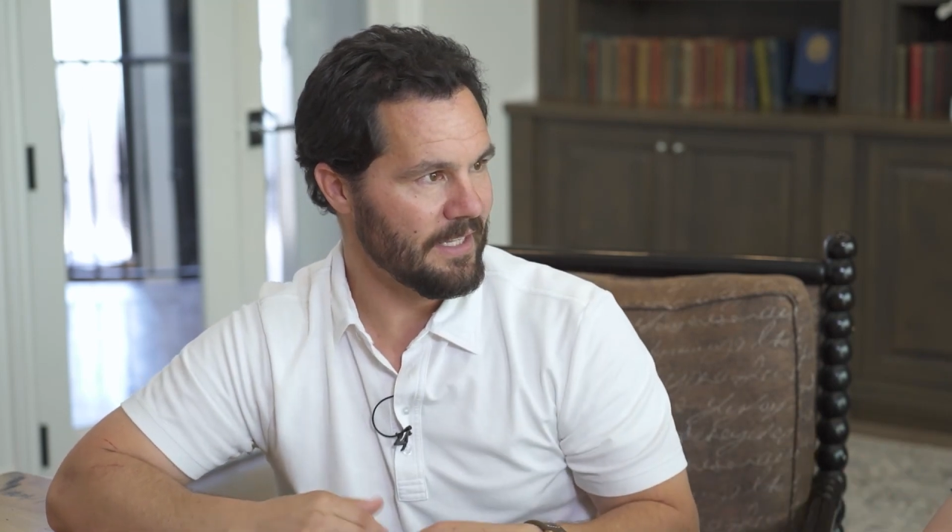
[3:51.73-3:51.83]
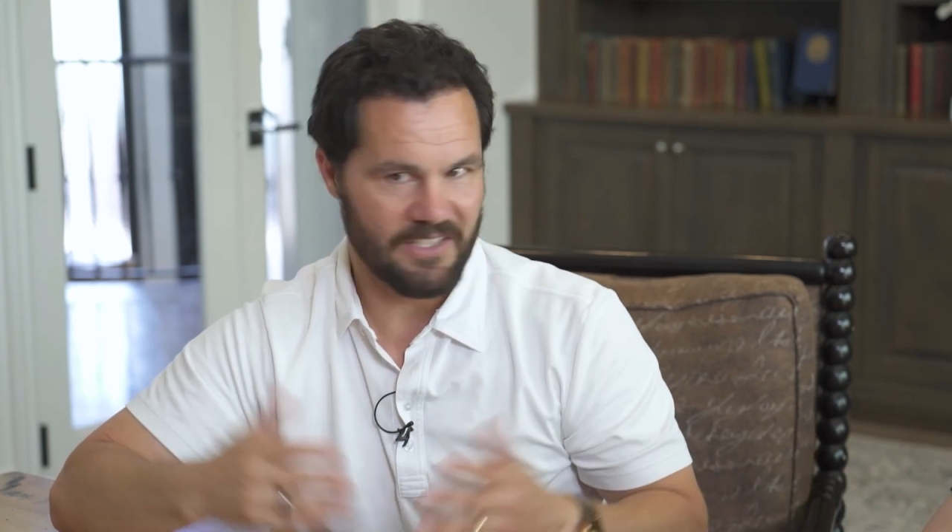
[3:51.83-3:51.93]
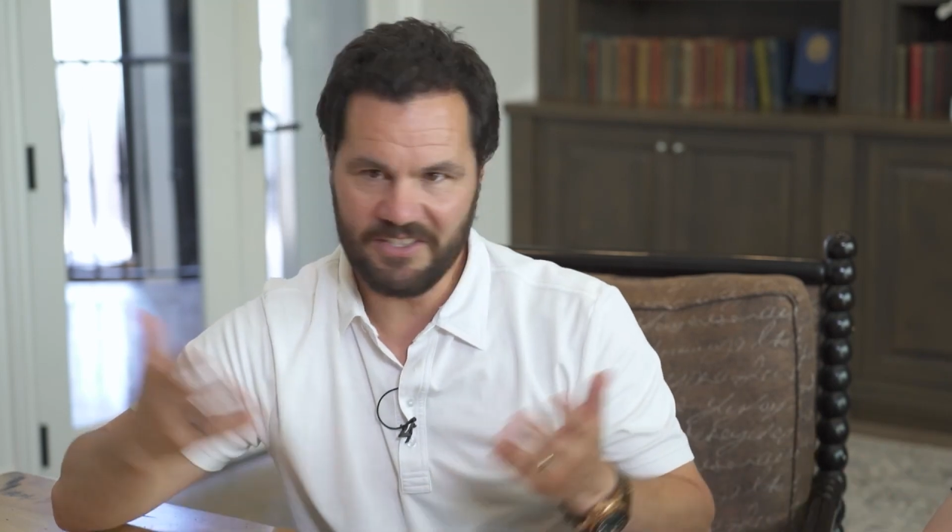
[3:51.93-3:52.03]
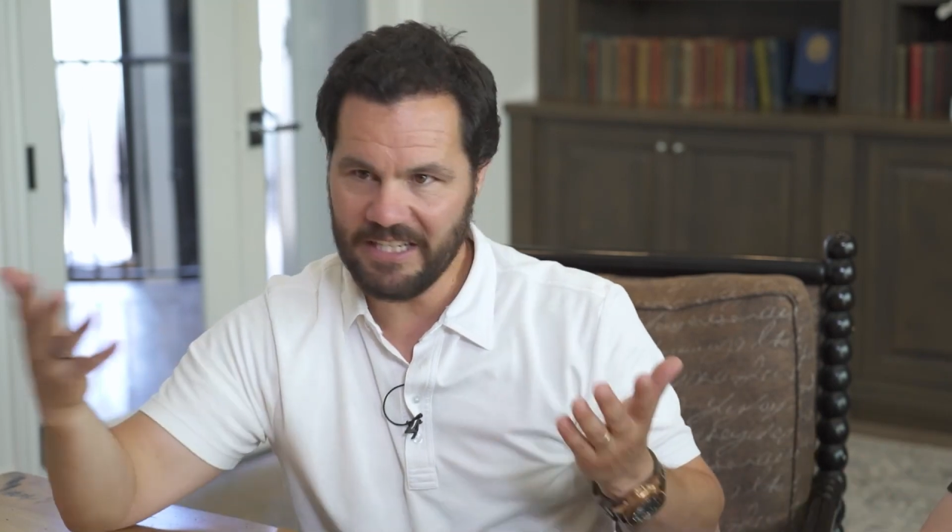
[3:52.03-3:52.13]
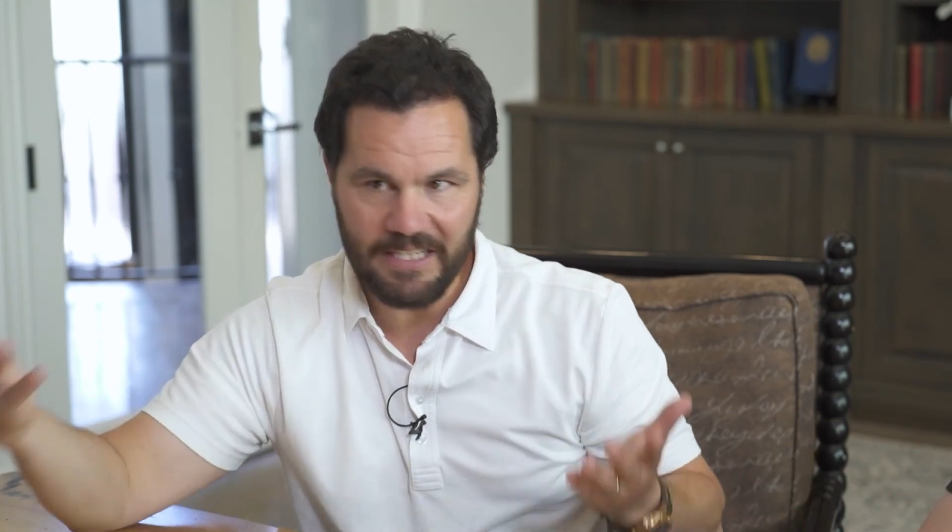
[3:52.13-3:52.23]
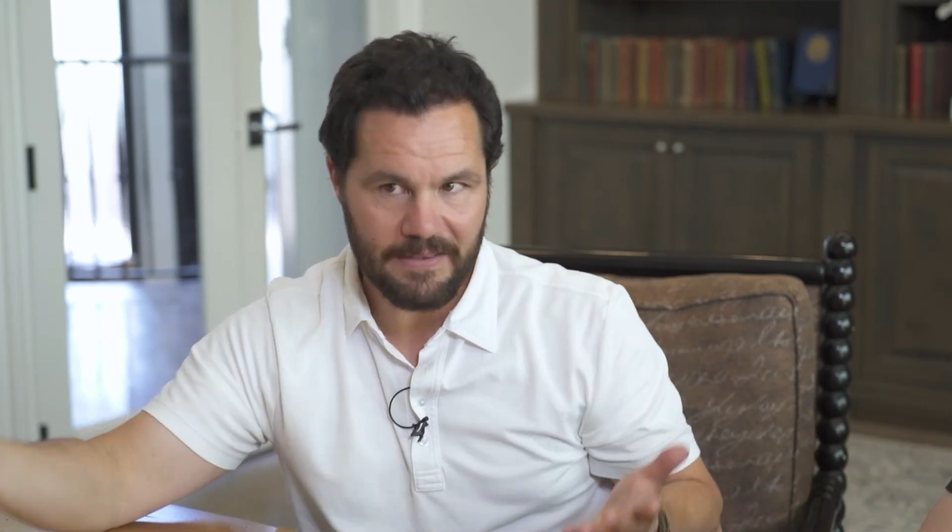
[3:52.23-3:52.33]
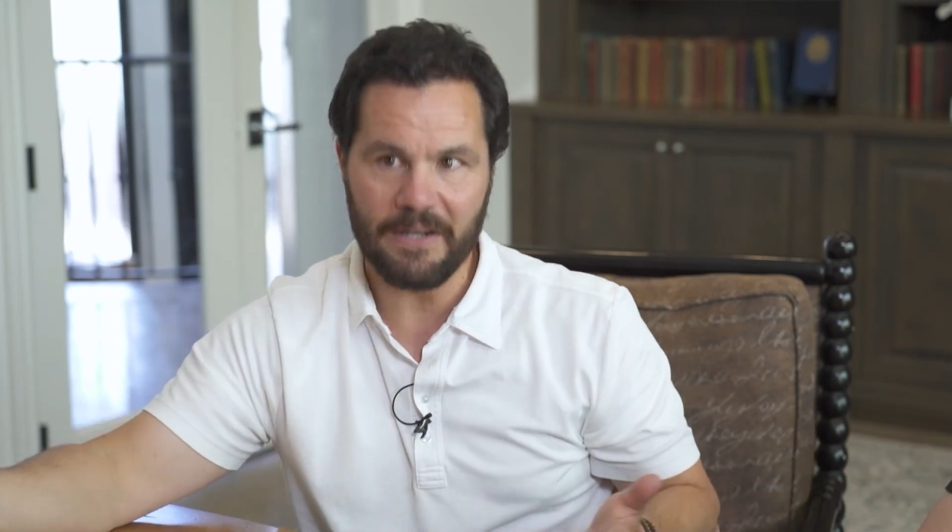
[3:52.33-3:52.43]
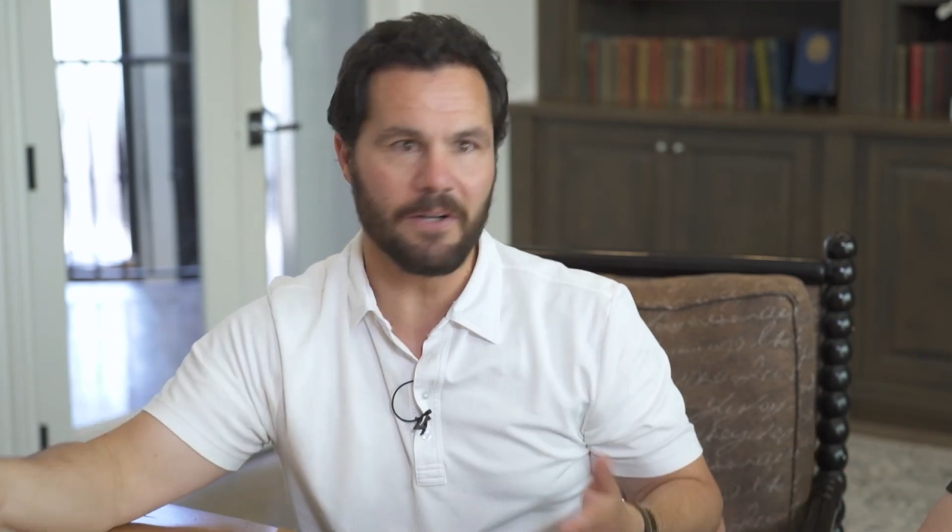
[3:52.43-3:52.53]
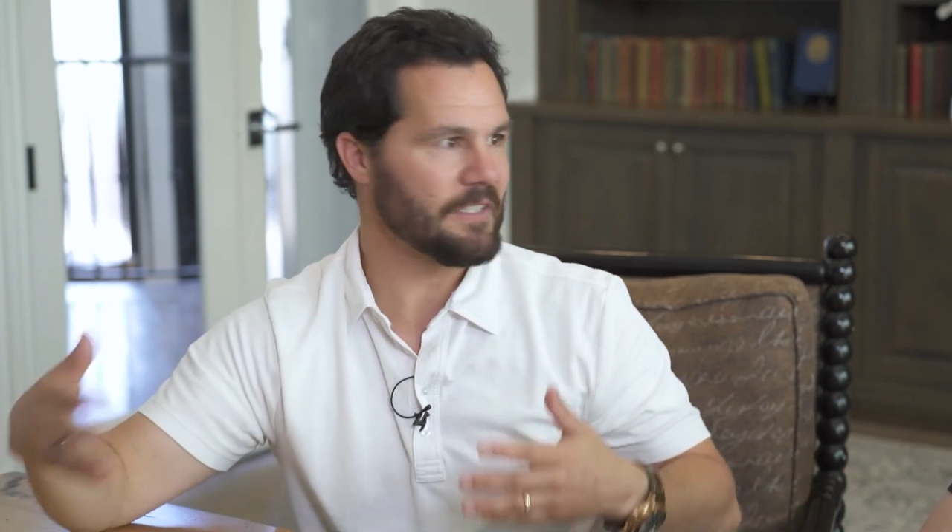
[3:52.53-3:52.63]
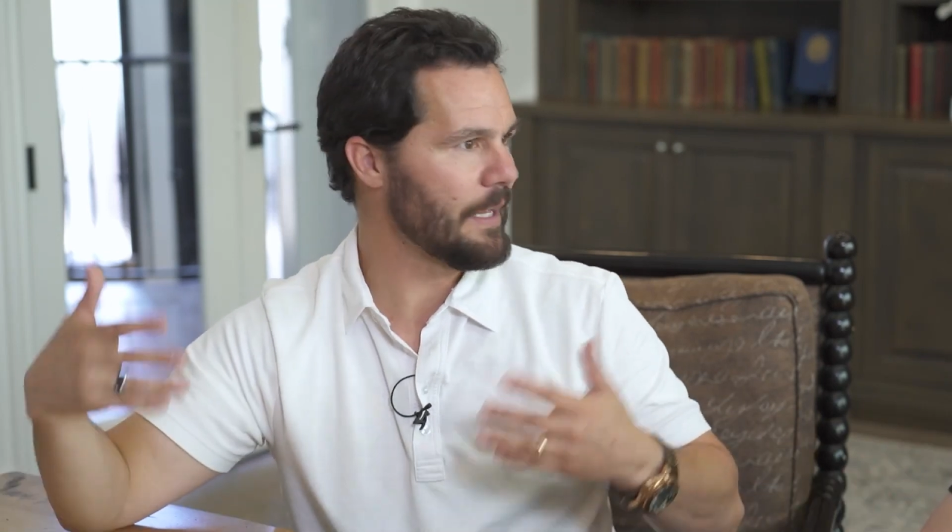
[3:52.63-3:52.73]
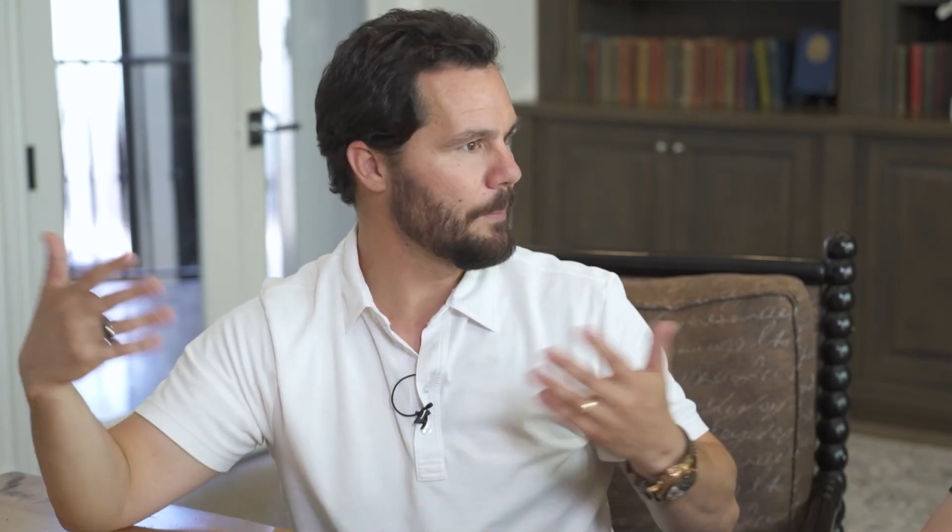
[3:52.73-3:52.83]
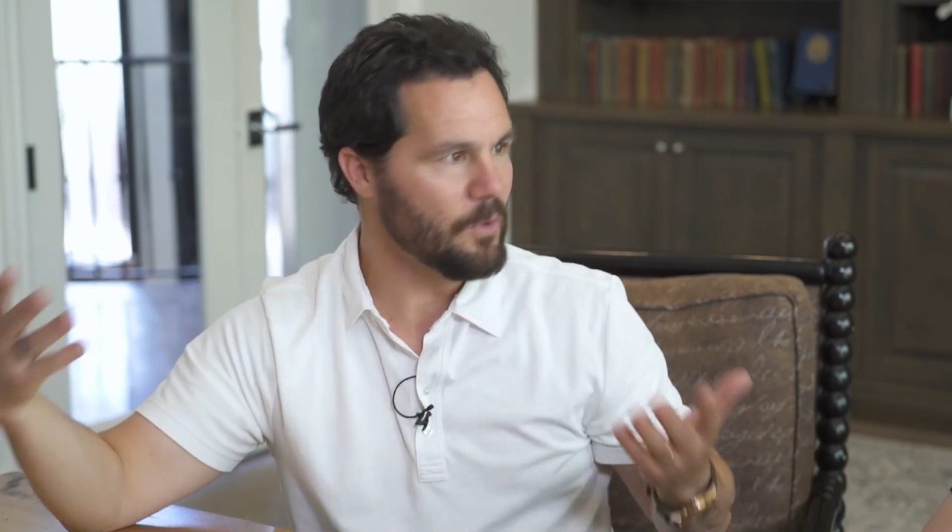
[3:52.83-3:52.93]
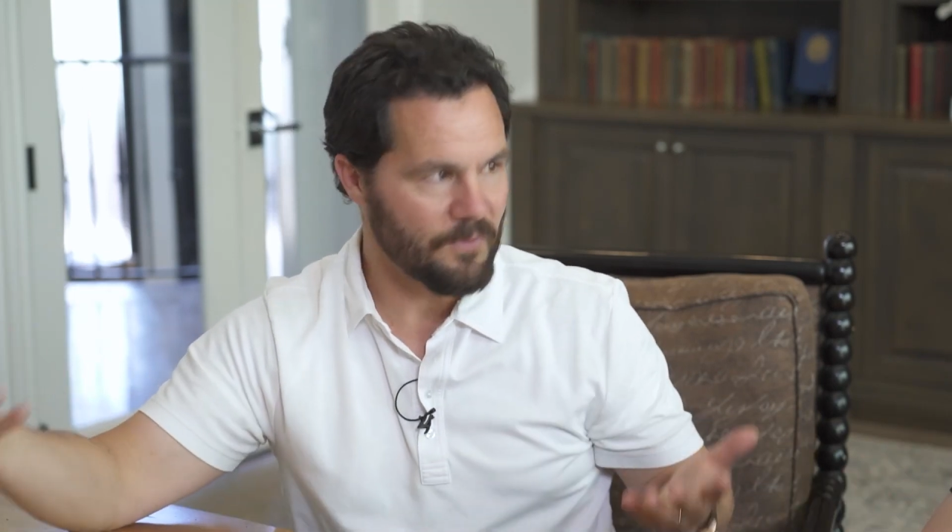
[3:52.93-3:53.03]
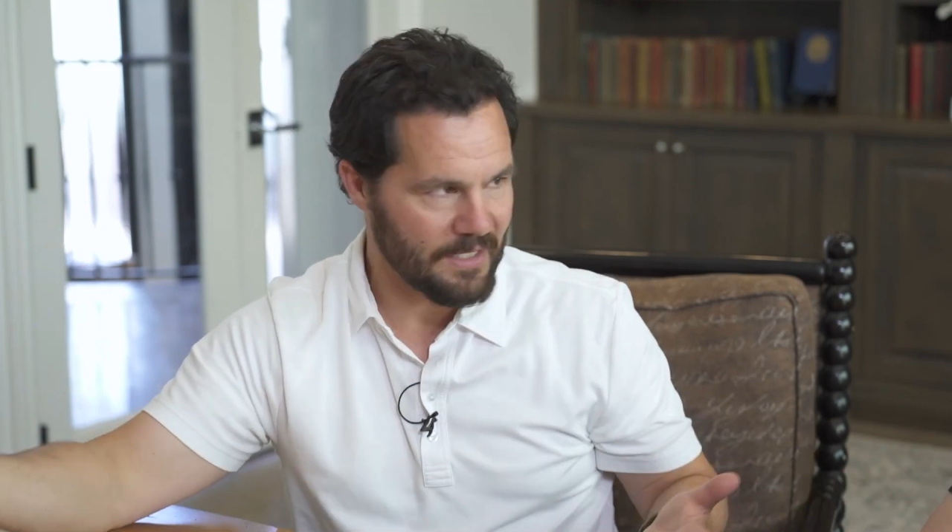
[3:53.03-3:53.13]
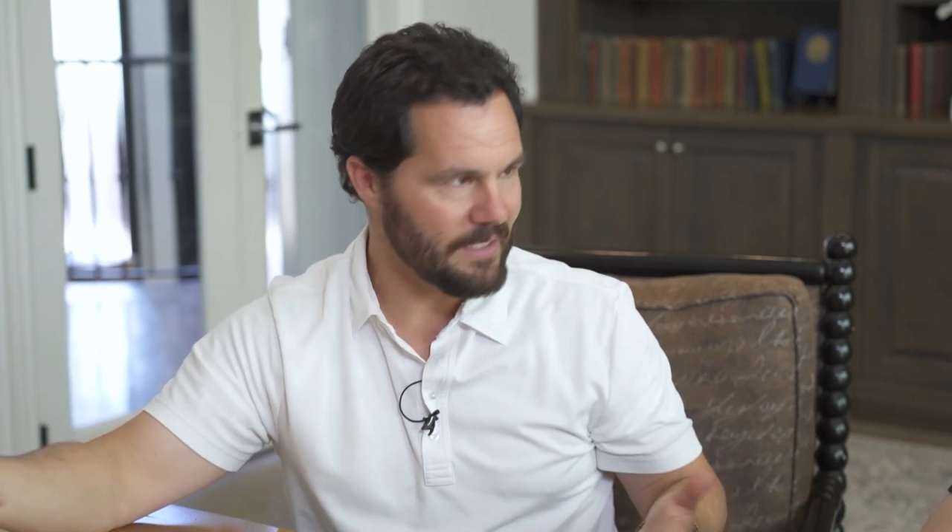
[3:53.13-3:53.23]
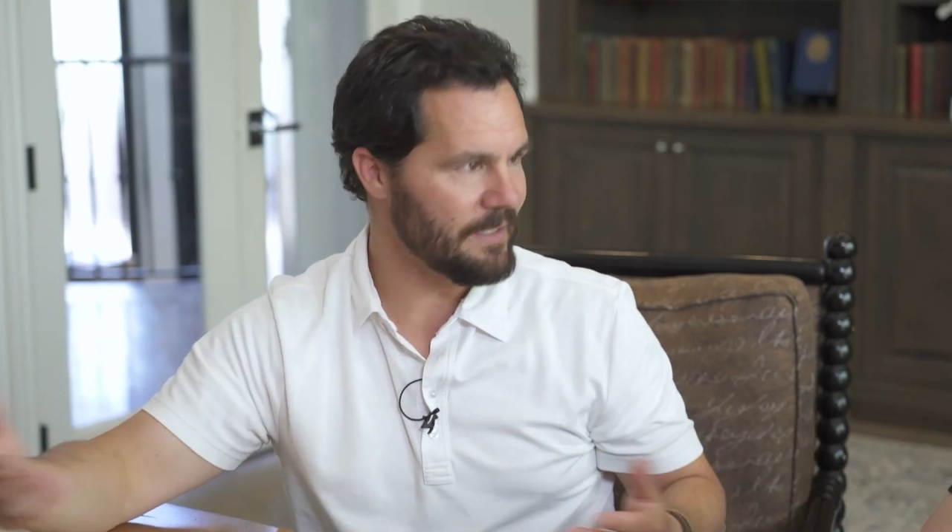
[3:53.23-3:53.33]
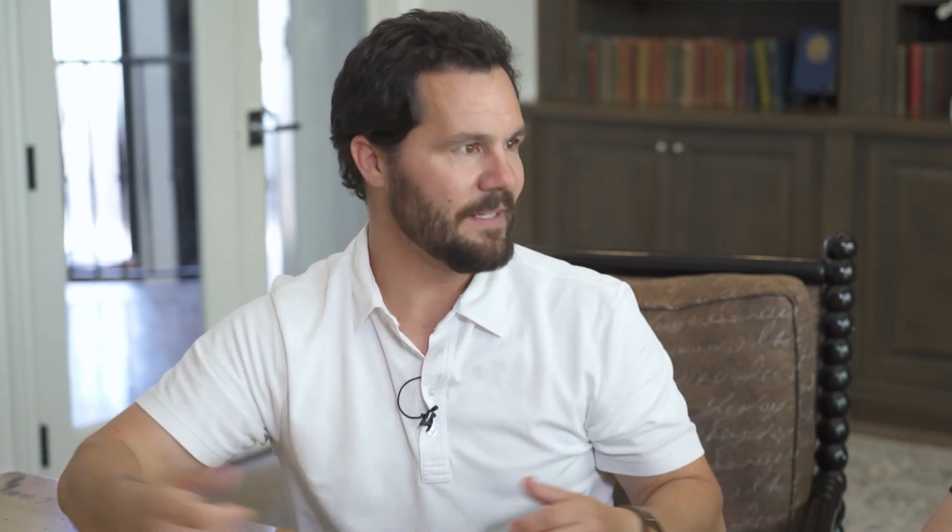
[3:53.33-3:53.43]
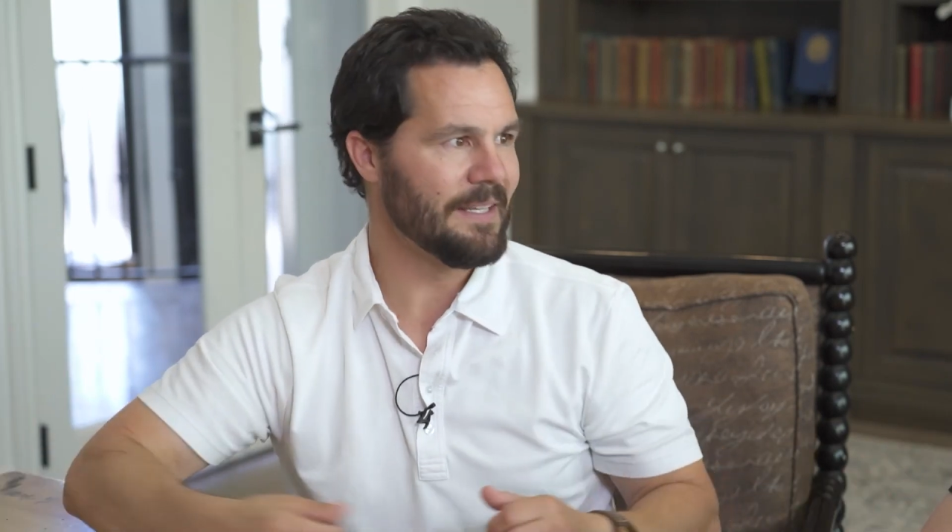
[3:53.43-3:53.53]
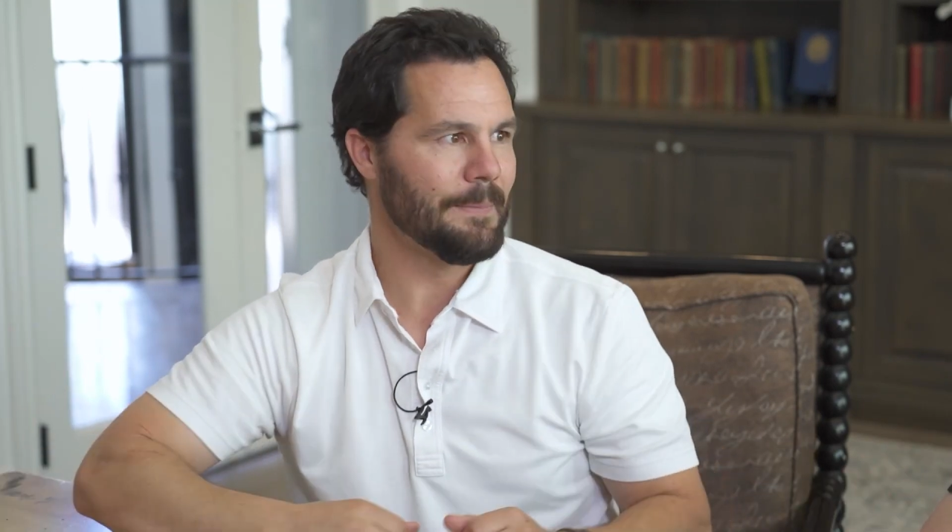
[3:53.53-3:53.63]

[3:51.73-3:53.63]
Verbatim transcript: It's sitting there, it's not moving.